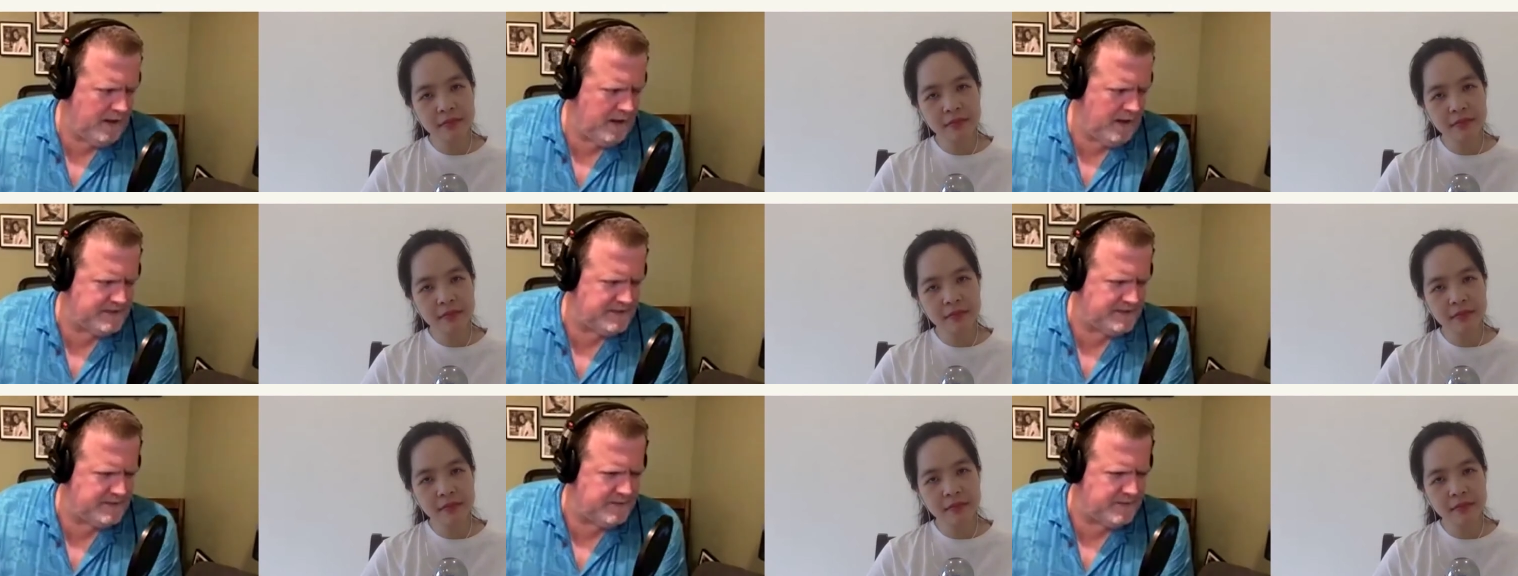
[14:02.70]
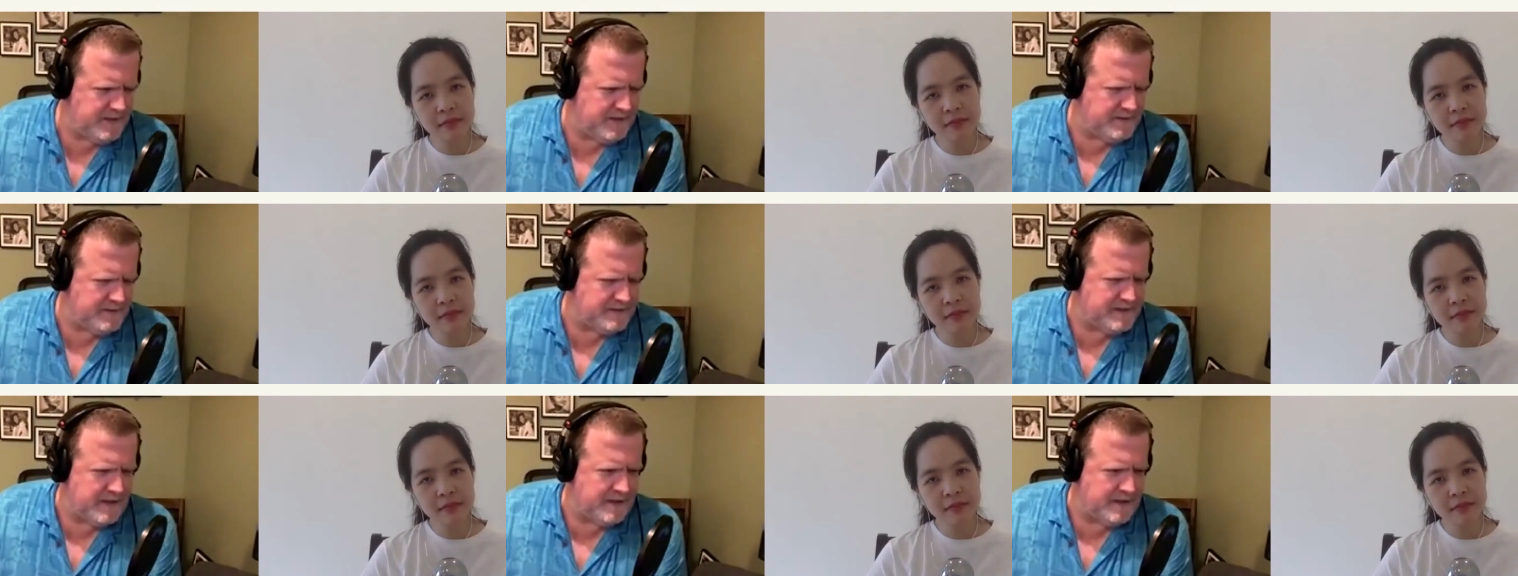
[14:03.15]
Speaker 1: And to me, I was
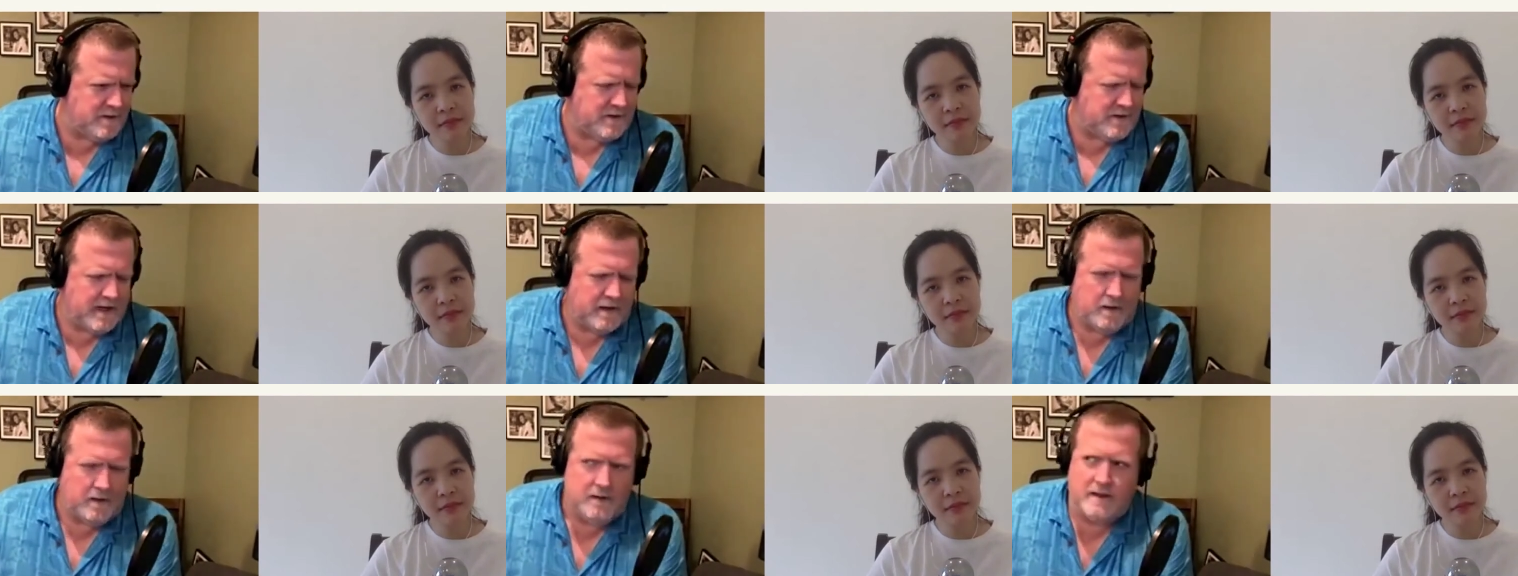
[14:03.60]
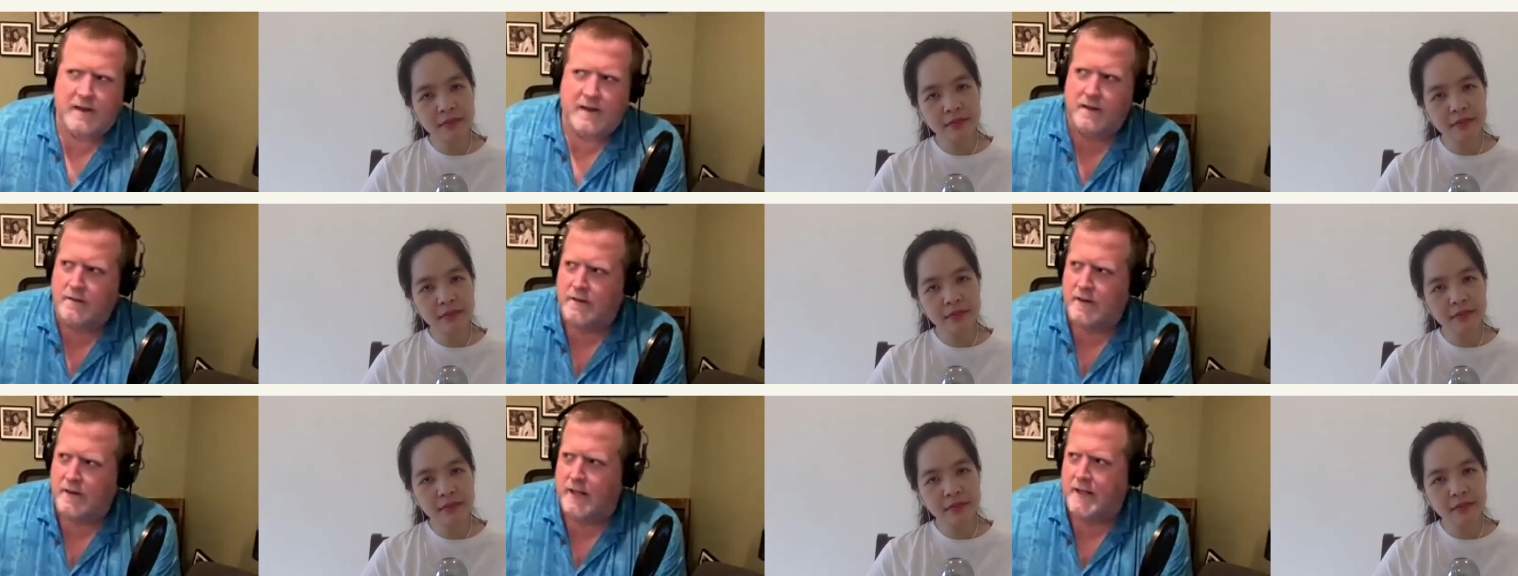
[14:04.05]
like, okay,
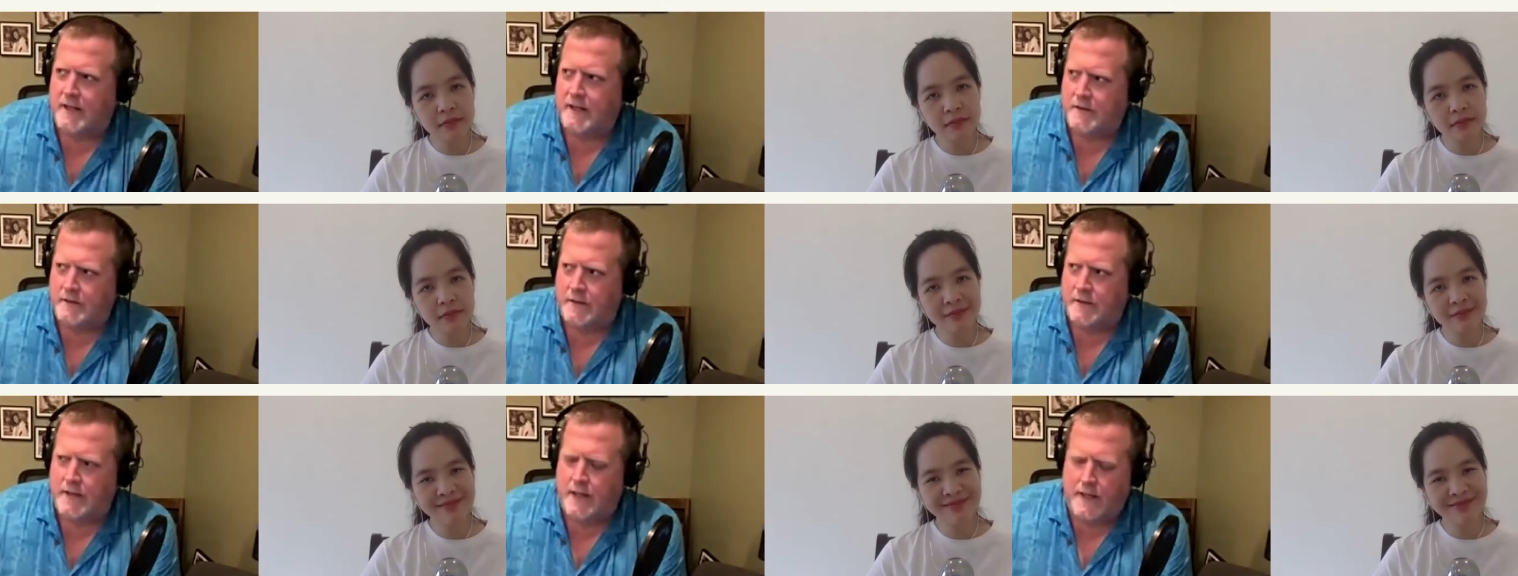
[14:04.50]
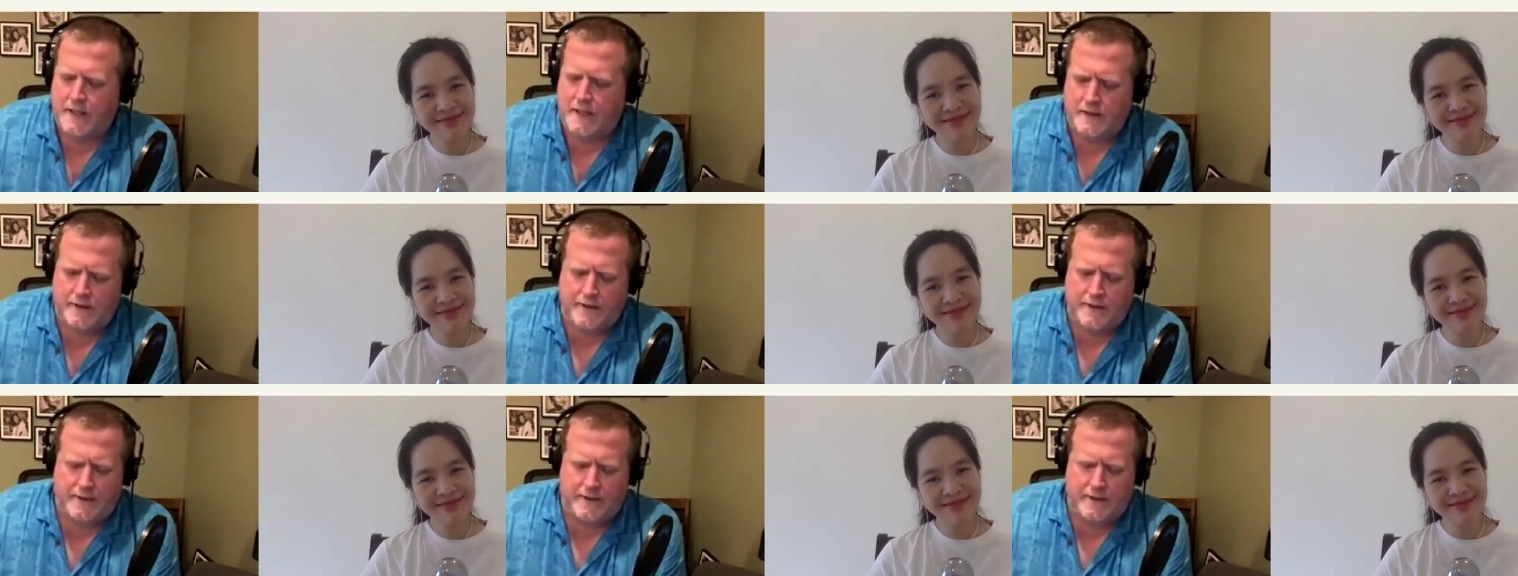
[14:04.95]
internet,